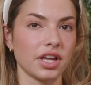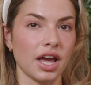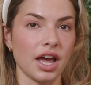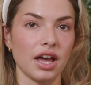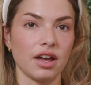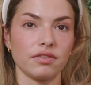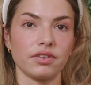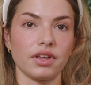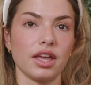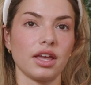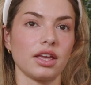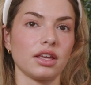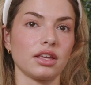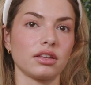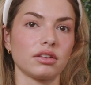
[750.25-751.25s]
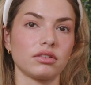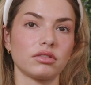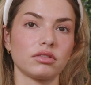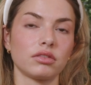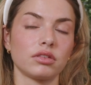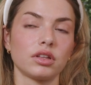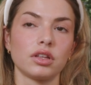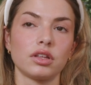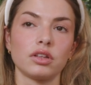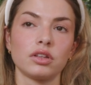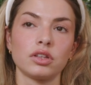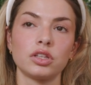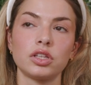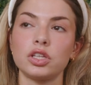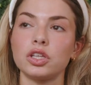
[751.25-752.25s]
have a
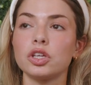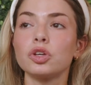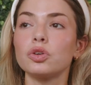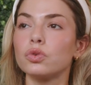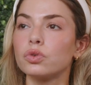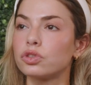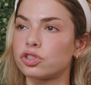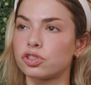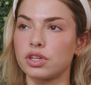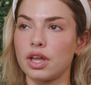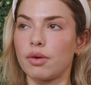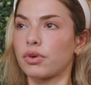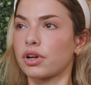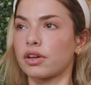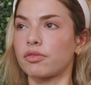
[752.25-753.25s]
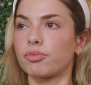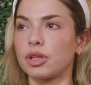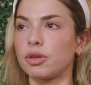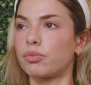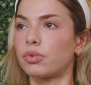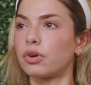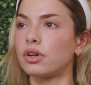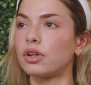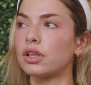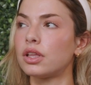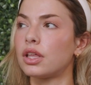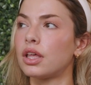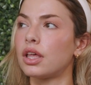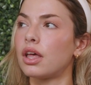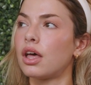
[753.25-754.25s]
huge network of people.
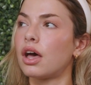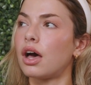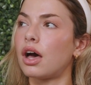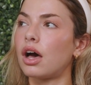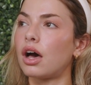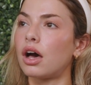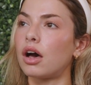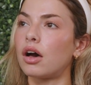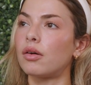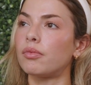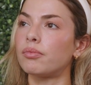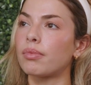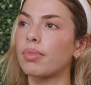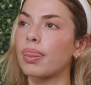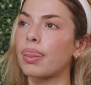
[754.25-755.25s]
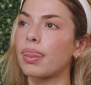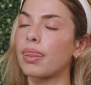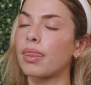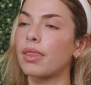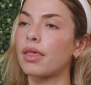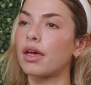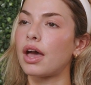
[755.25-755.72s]
Um I